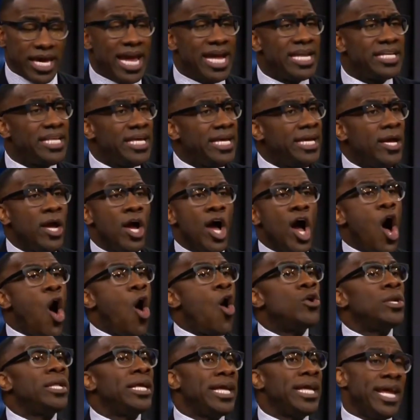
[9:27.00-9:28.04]
KD
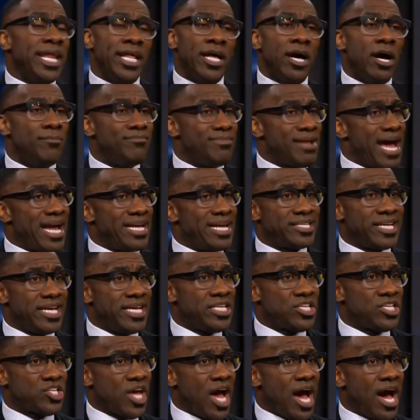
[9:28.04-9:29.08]
only getting up
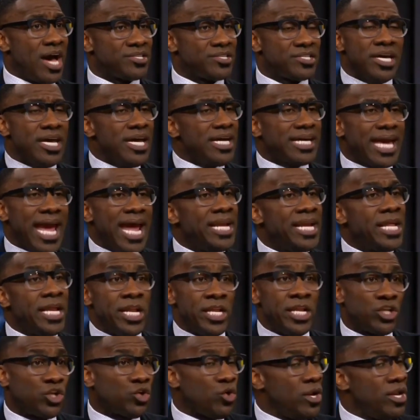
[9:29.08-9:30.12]
19 shots. KD
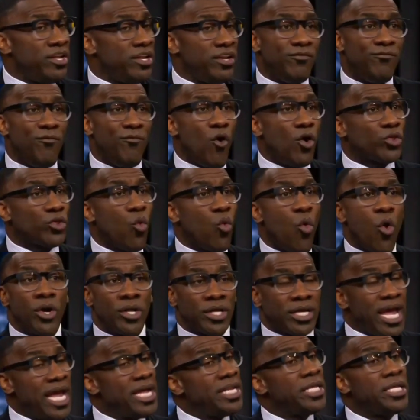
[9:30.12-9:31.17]
didn't shoot. In the fourth
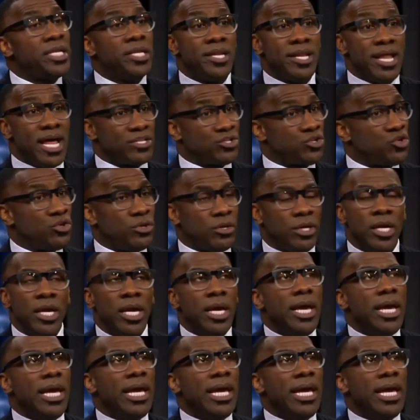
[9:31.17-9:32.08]
quarter, KD did not shoot.